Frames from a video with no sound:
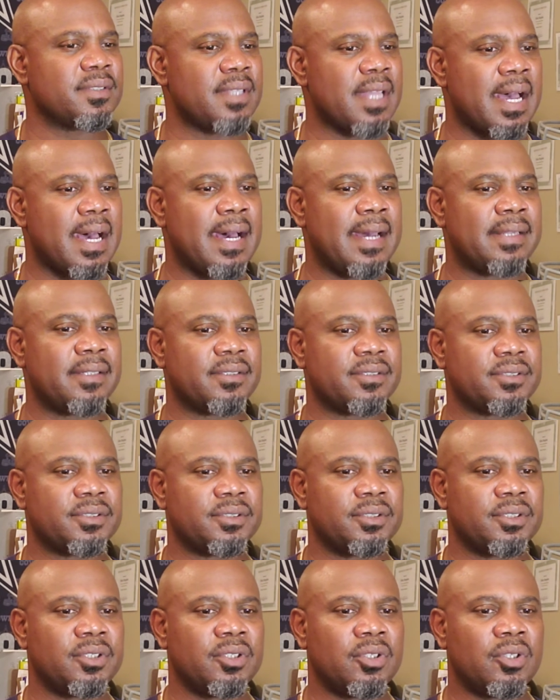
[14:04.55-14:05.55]
not
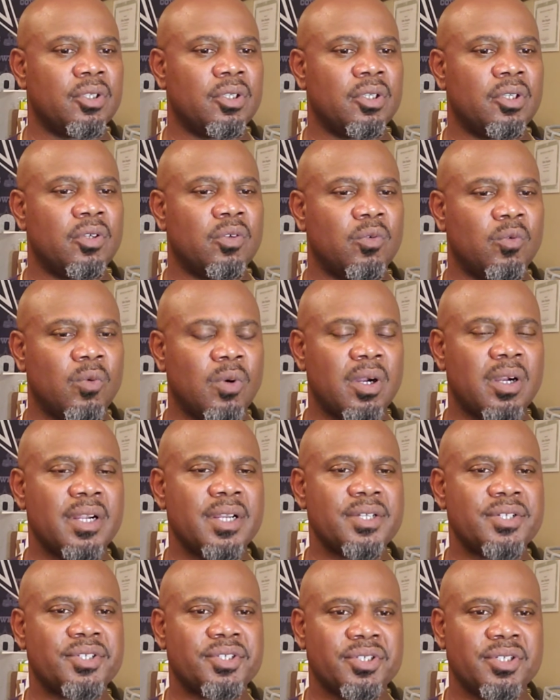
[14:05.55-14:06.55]
where
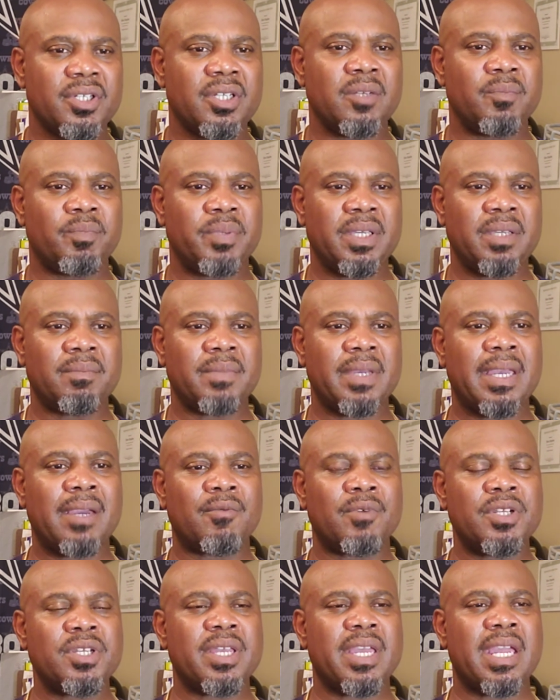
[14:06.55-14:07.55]
it should be, man.
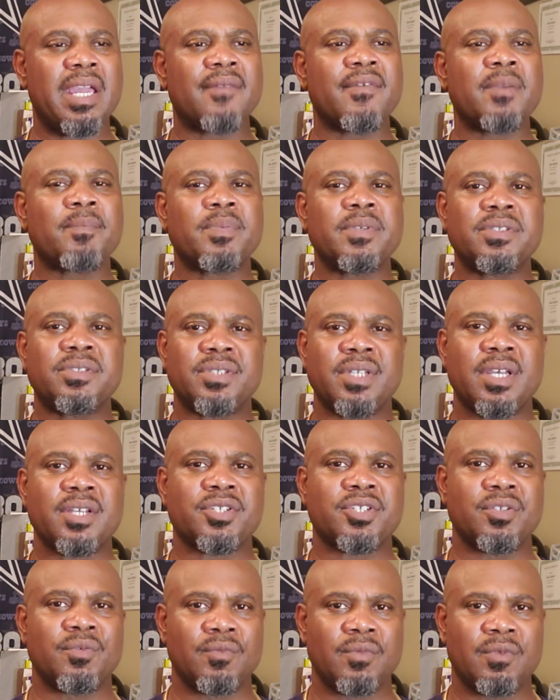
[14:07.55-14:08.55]
Every
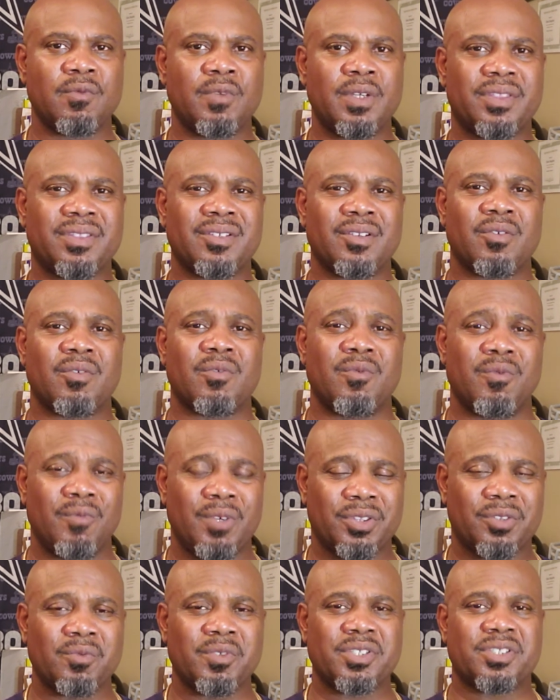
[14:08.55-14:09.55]
possession with
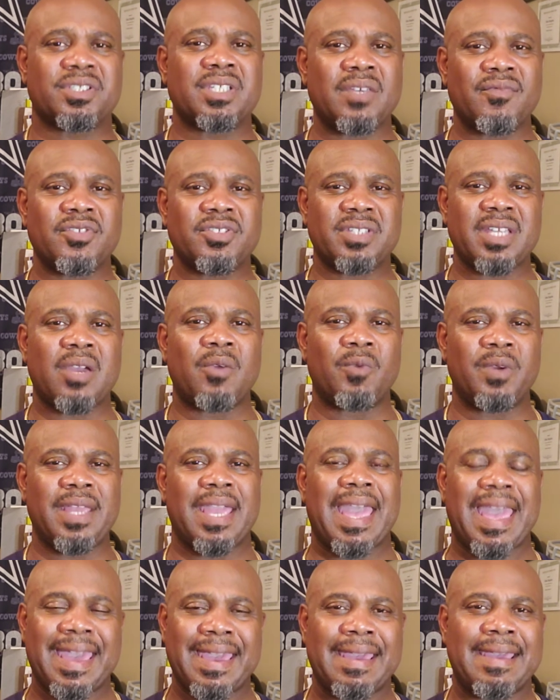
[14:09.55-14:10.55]
the receivers that we
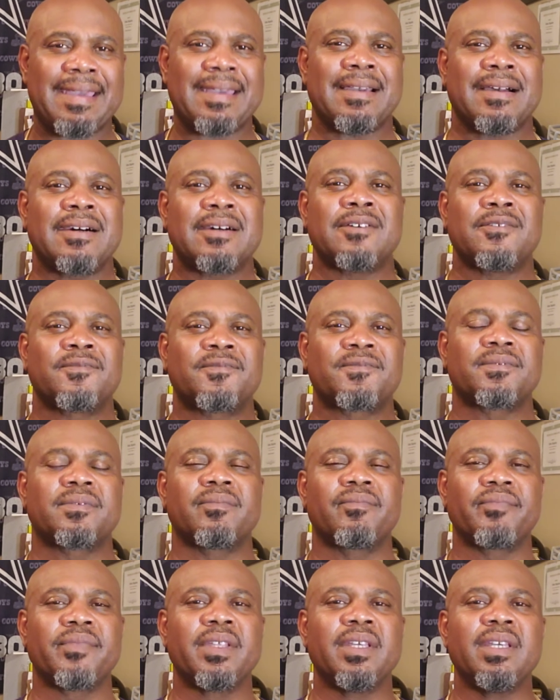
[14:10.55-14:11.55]
have,
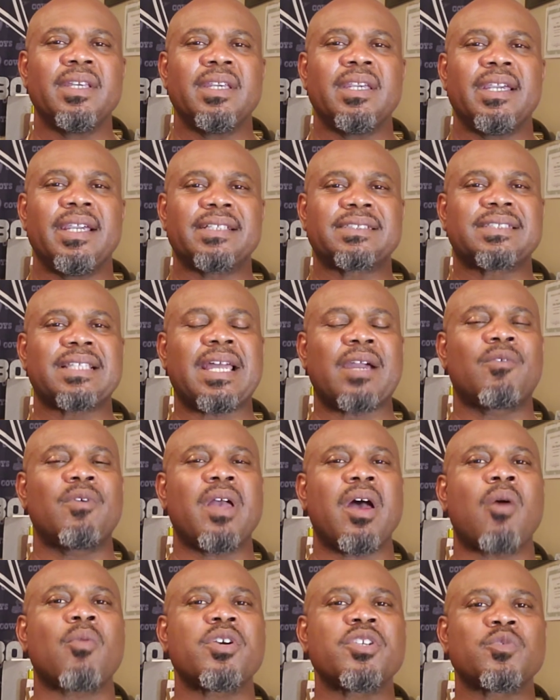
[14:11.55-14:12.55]
it's like we
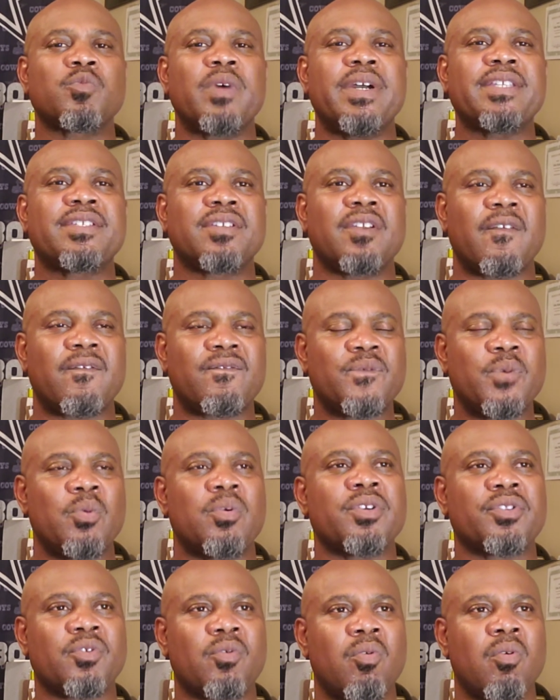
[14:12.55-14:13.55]
always wait to the
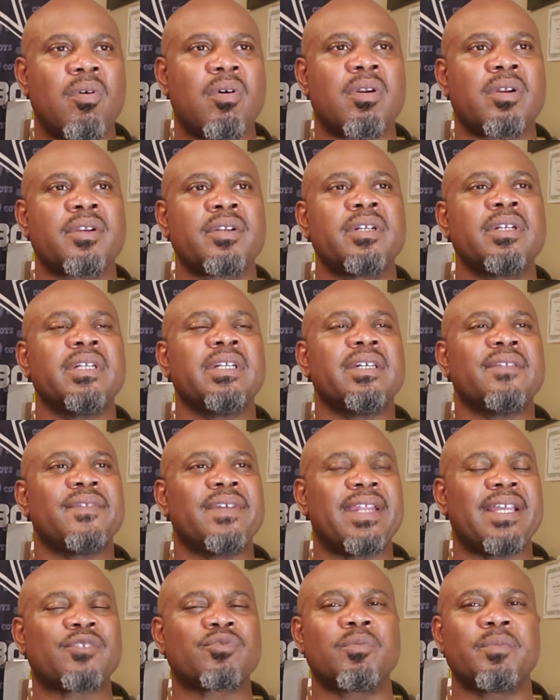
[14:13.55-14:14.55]
fourth quarter. Then
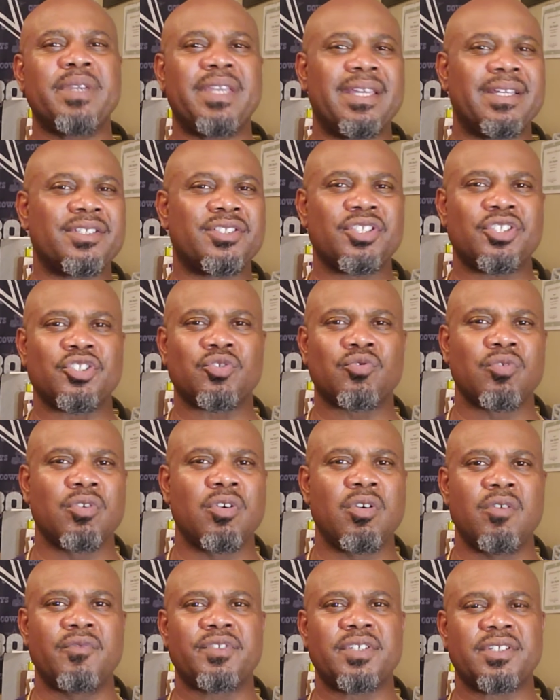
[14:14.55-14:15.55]
that's when we get into this
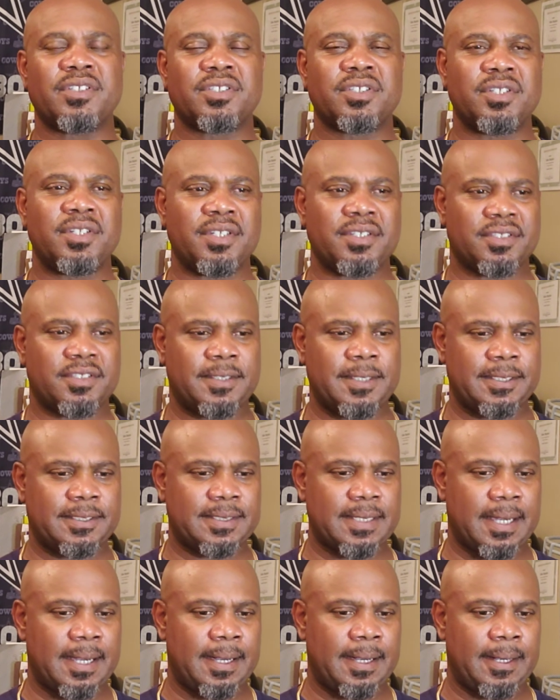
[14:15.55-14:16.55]
groove, to this
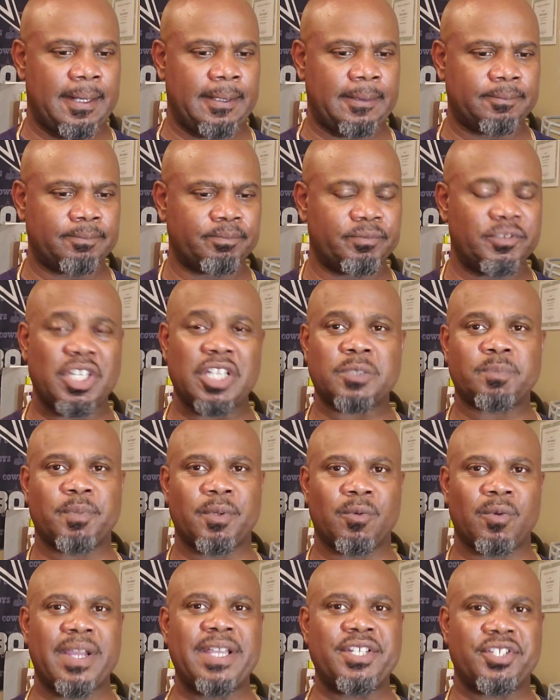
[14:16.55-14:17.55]

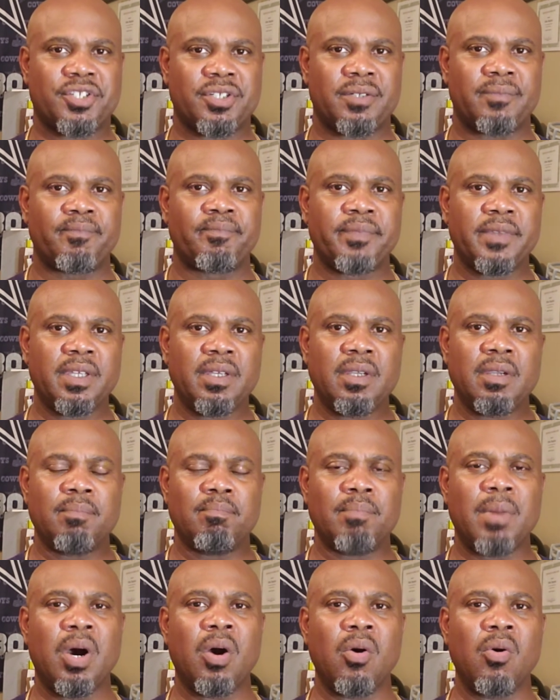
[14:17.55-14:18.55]
desperation
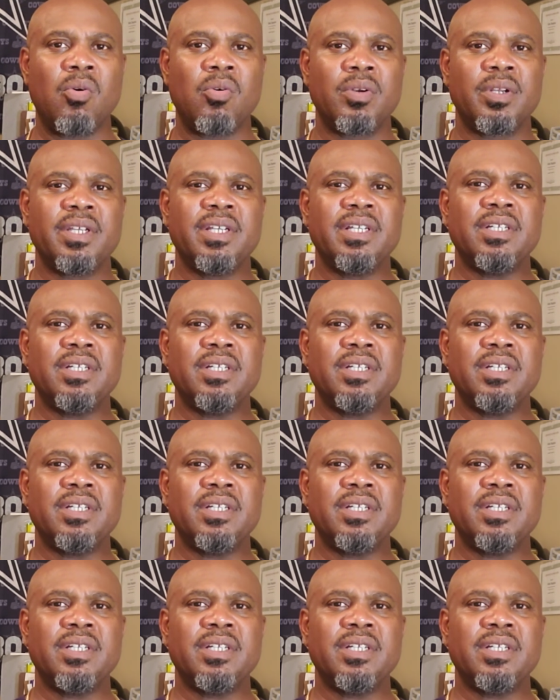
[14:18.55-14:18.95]
mode,